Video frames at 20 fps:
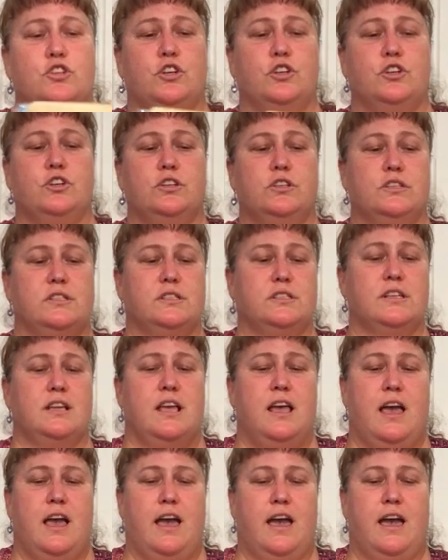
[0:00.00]
journals
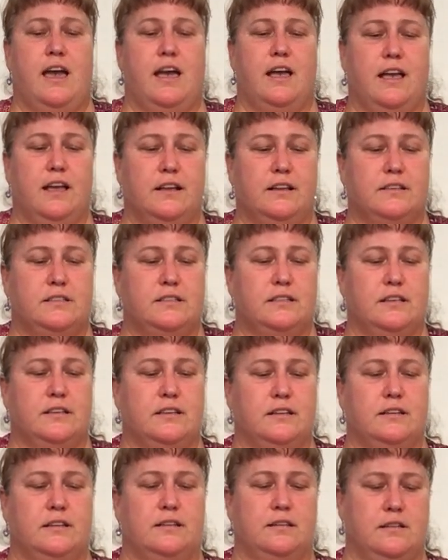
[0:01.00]
and
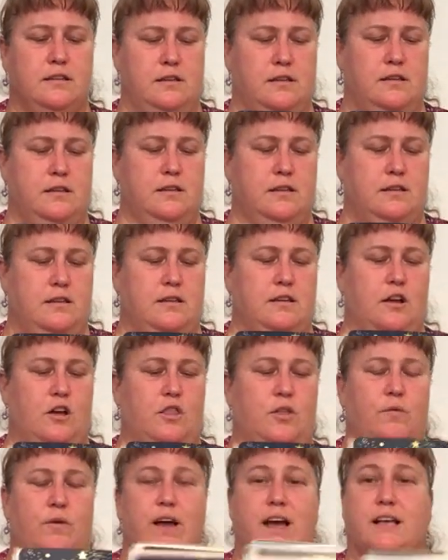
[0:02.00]
all
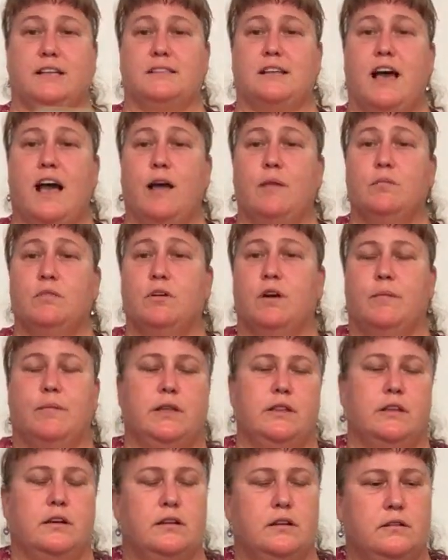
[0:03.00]
the rest. I'm, I
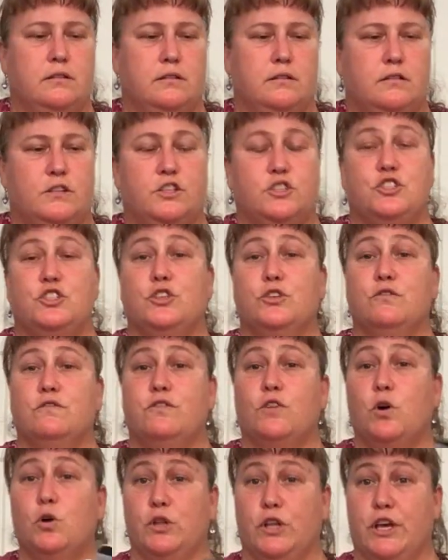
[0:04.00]
mean, the, the two
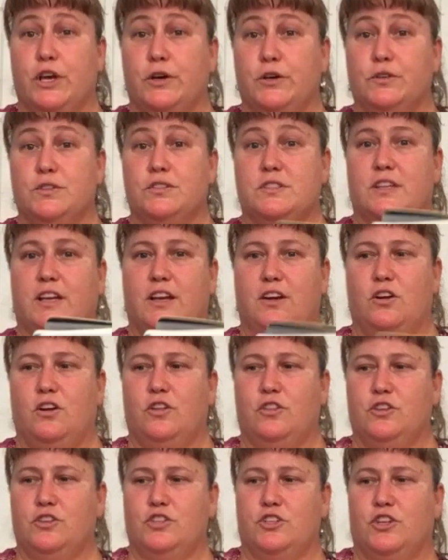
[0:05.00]
folios and all
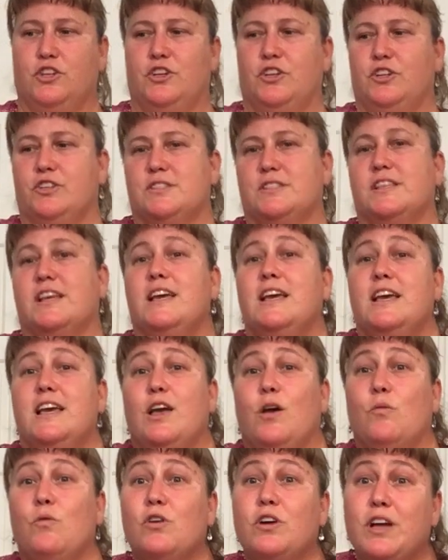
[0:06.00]
the journals.
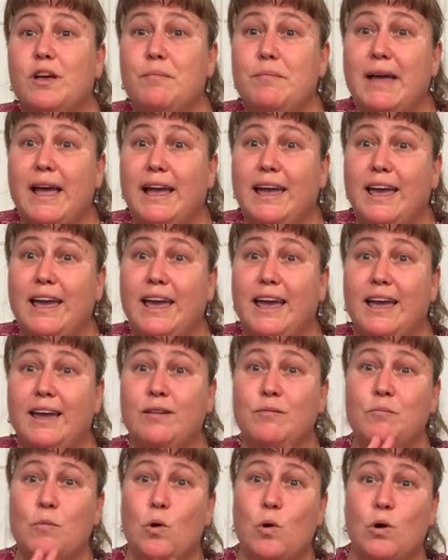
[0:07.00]
We'll come back
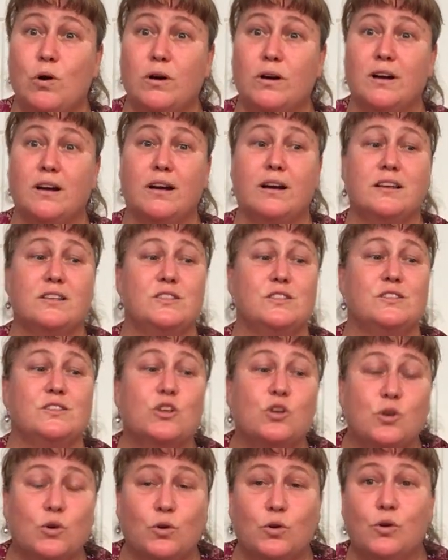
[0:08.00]
again more
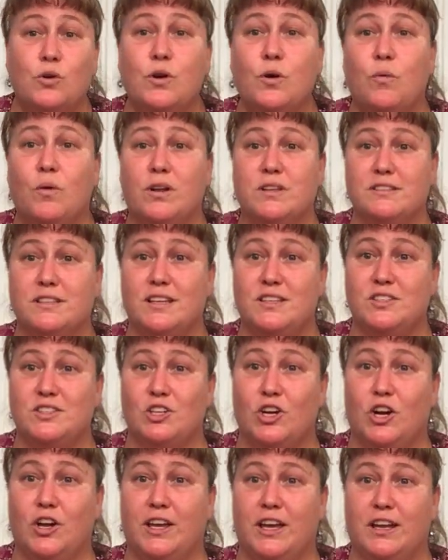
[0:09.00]
soon once I
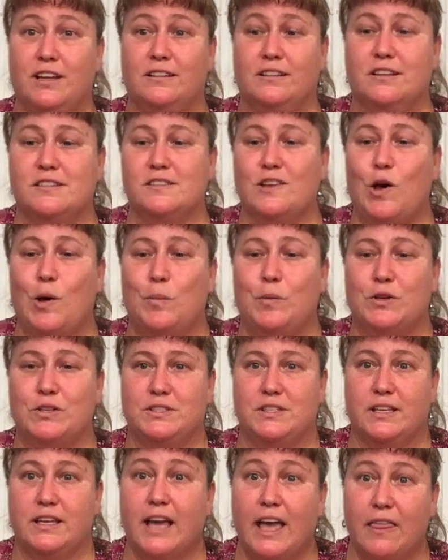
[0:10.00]
start getting this all put
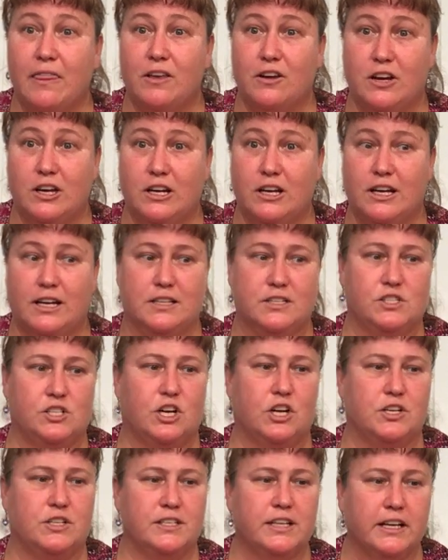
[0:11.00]
together and
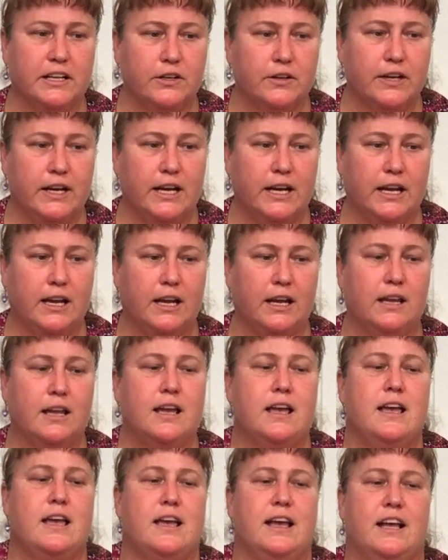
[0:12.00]
start decorating
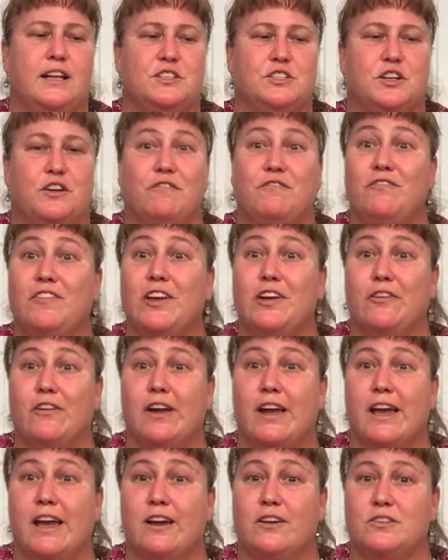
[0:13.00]
and start
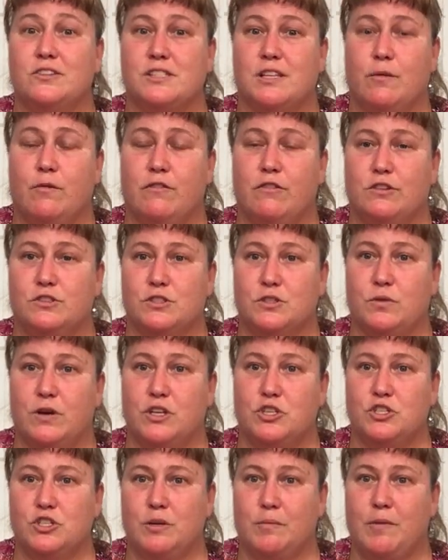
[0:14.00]
figuring out some of those
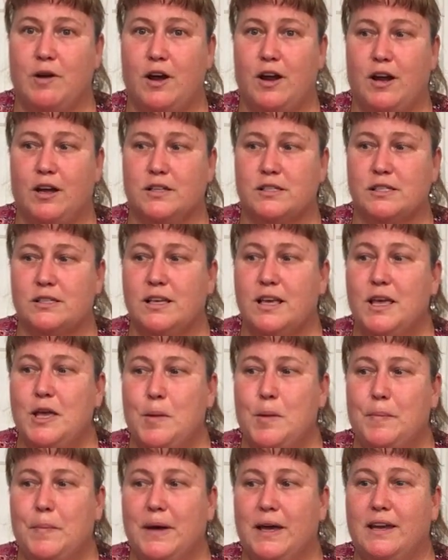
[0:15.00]
question marks.
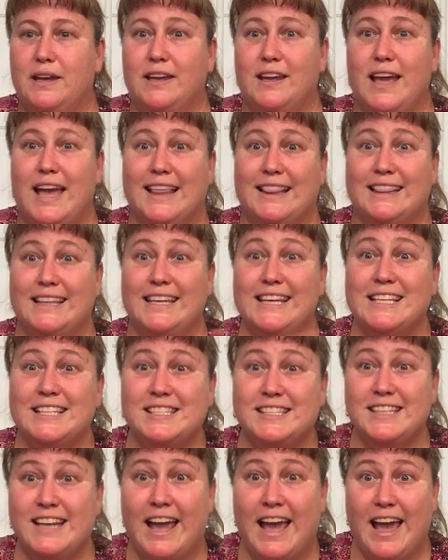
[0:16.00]
But at
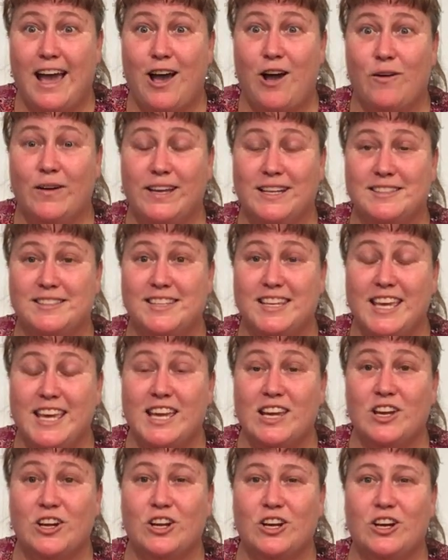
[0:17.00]
least now it's
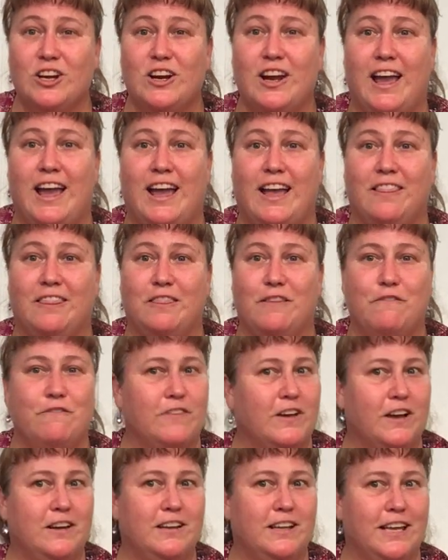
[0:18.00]
here and the
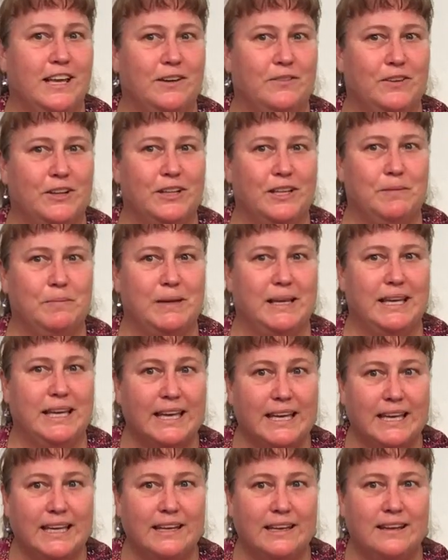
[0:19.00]
fun can really
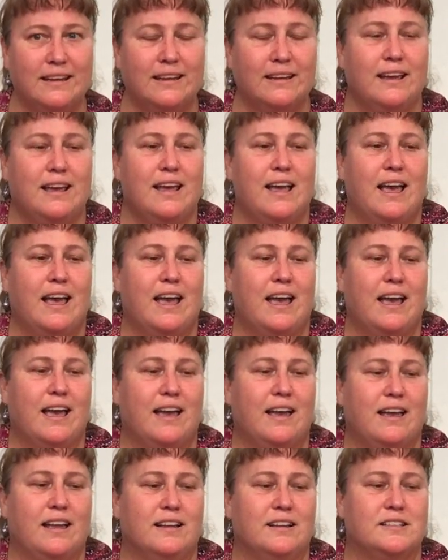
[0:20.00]
begin.
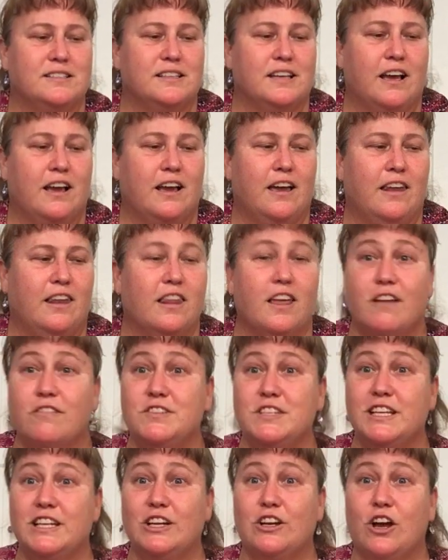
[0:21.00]
And I'd love
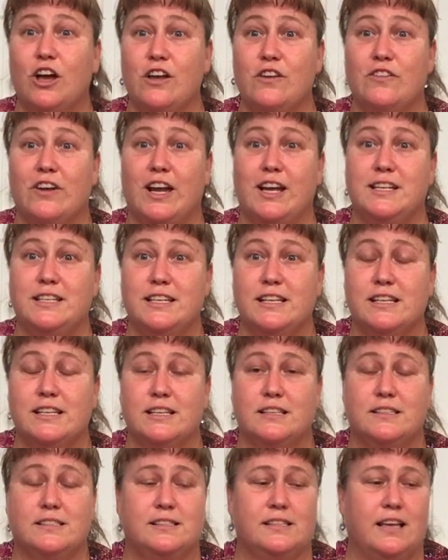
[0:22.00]
to hear all your
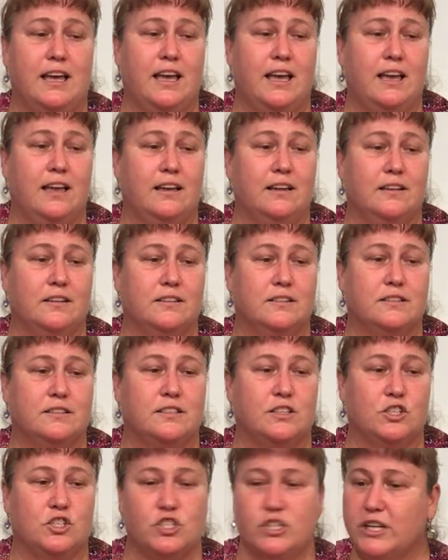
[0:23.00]
ideas and
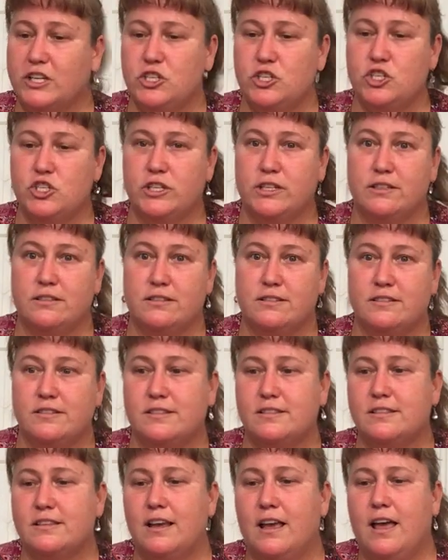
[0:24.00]

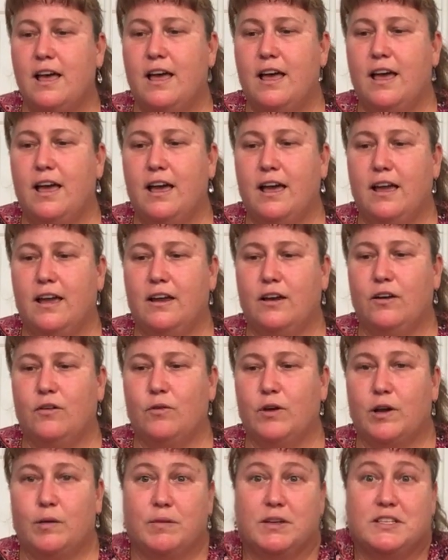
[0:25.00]
suggestions and
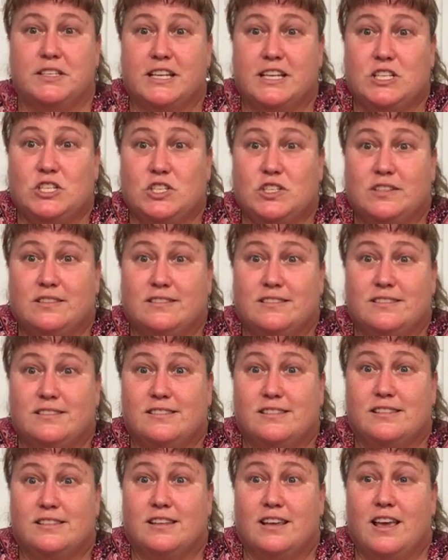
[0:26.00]

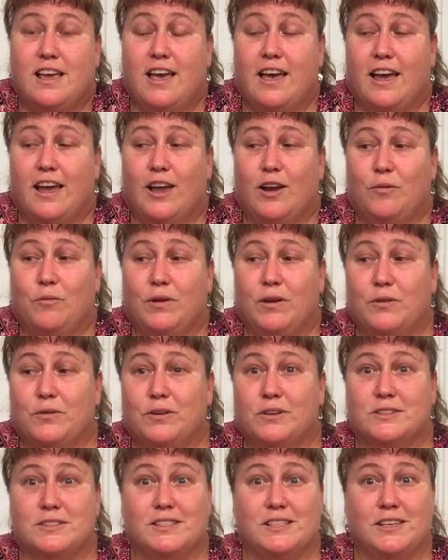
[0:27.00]
recommendations. And we
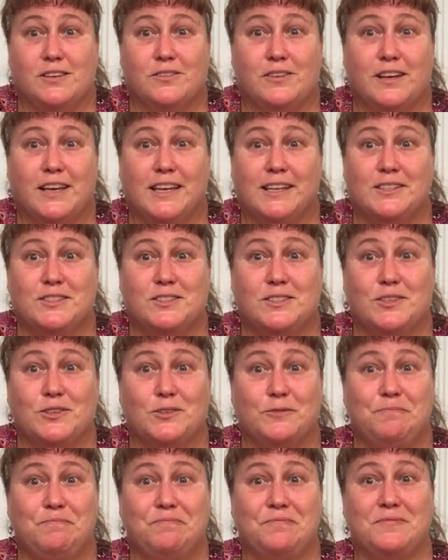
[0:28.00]
will see you again
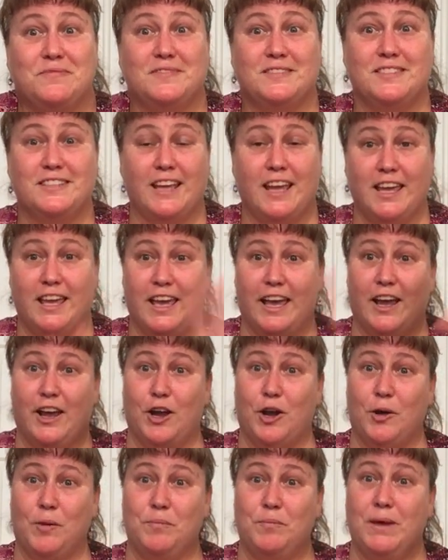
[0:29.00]
soon. Take
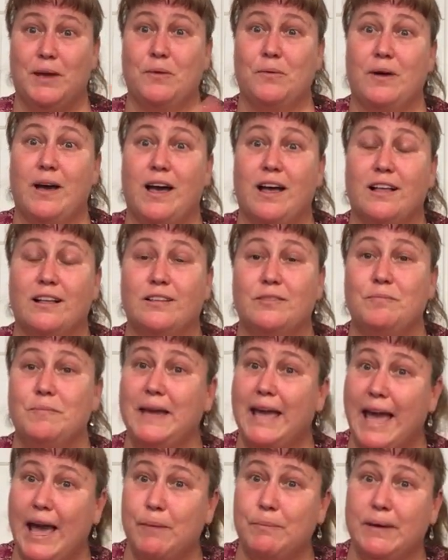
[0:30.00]
care, be well,
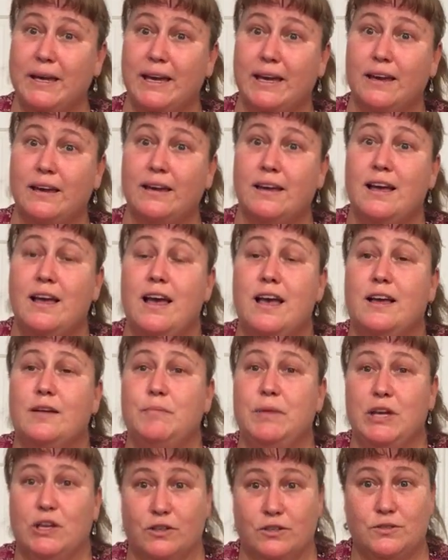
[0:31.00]
be happy.
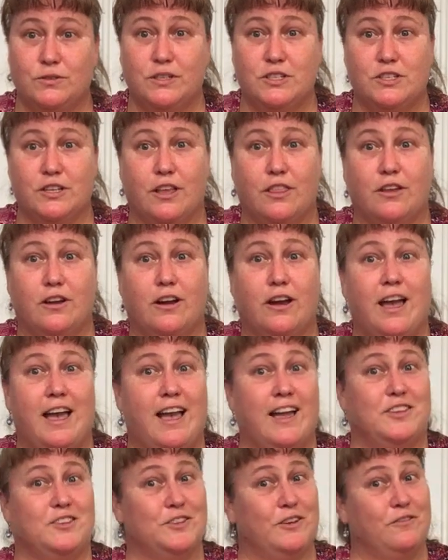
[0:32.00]
Be good to each other
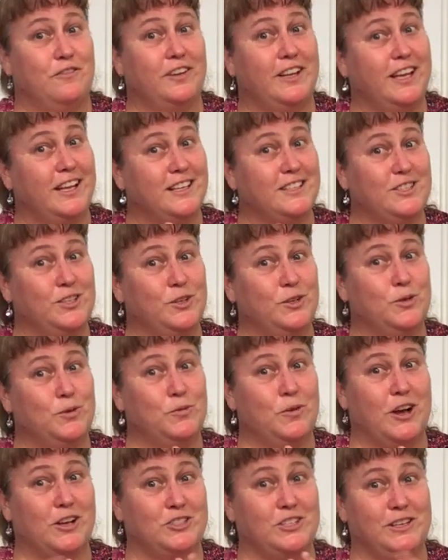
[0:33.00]
and don't forget to
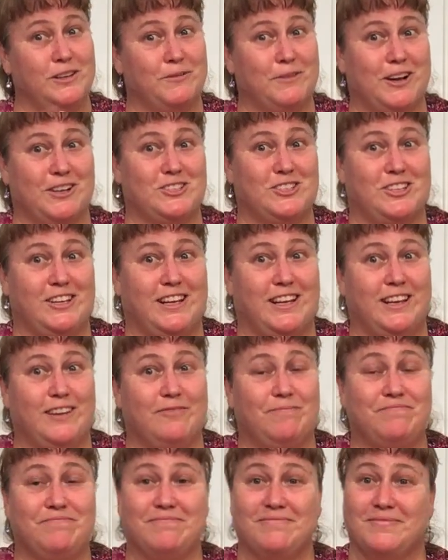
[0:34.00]
washi washi.
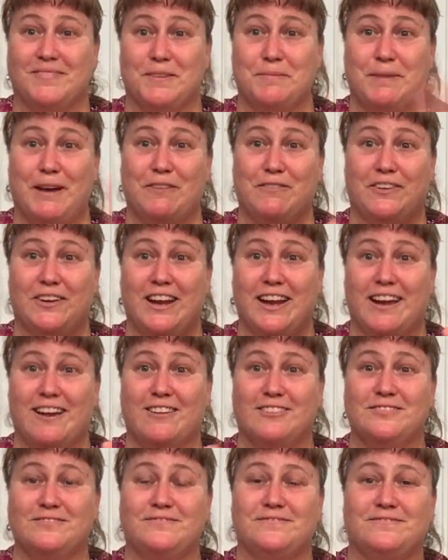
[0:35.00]
Bye for
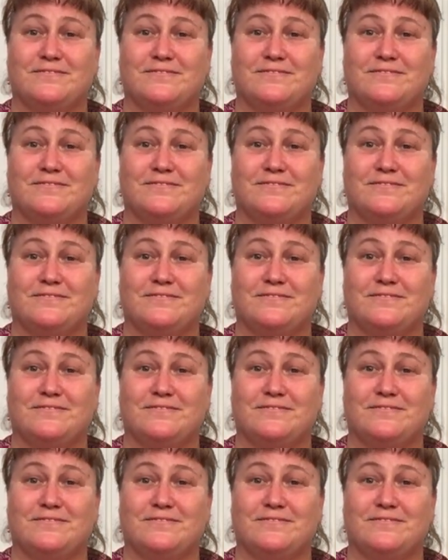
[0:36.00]
now.